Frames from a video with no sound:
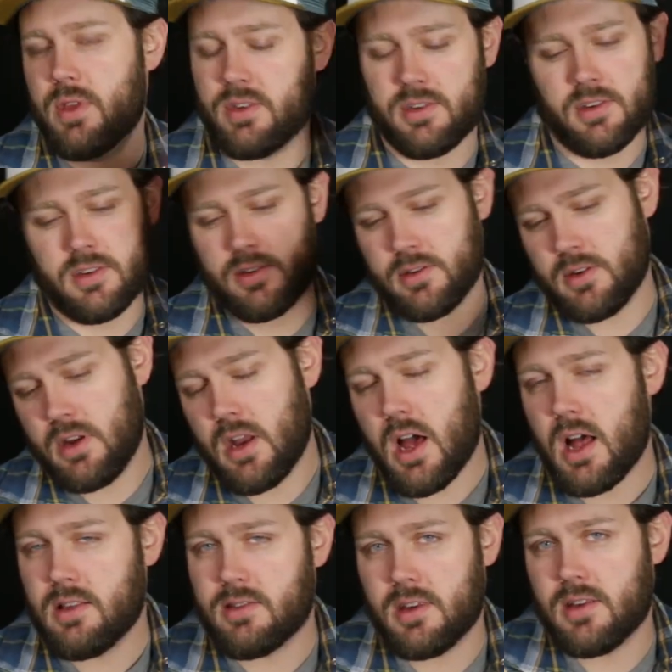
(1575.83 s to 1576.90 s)
This is a
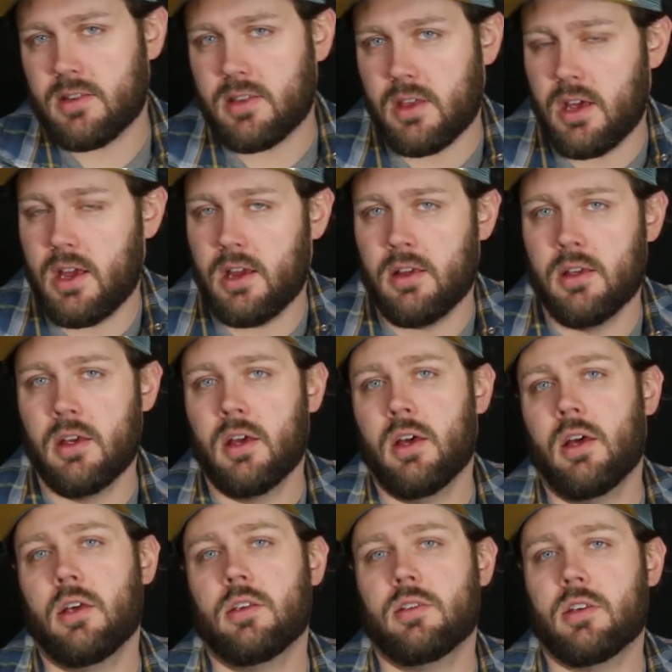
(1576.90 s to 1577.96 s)
nonsense thing.
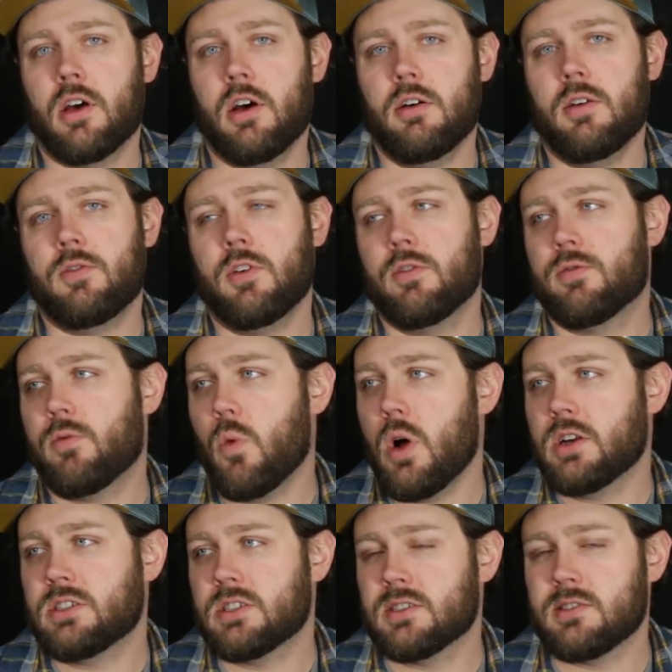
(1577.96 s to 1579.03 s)
So if you've
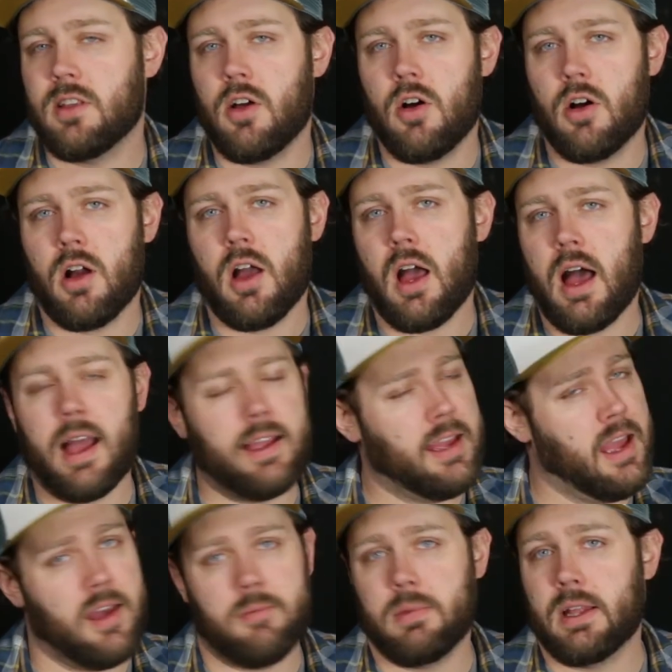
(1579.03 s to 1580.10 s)
watched this long, I
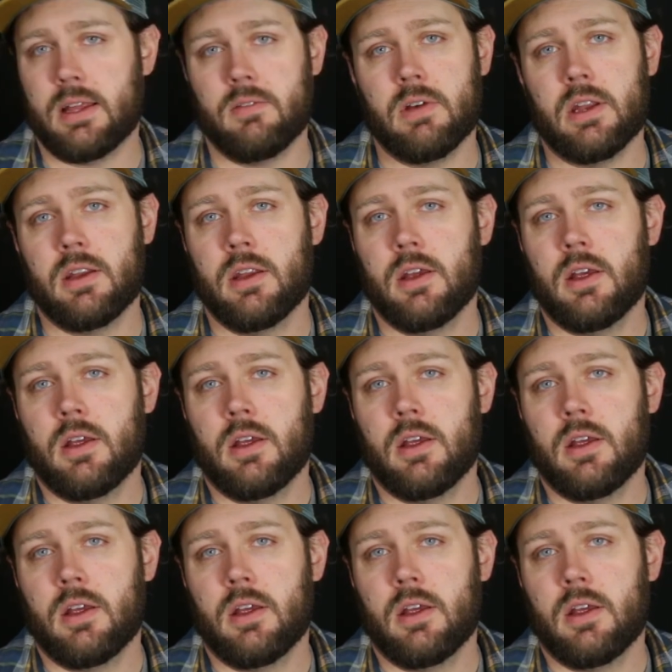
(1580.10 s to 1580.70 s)
can't believe it.